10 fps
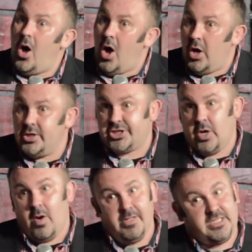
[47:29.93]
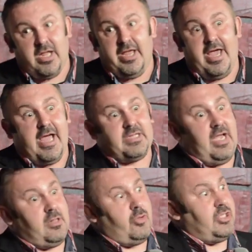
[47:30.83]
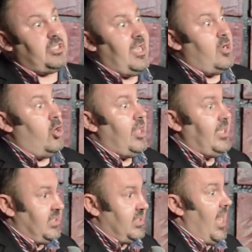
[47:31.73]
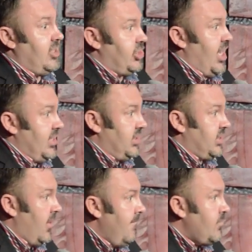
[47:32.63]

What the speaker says: Also, I've been studying acting. I learned this thing called a stage kiss,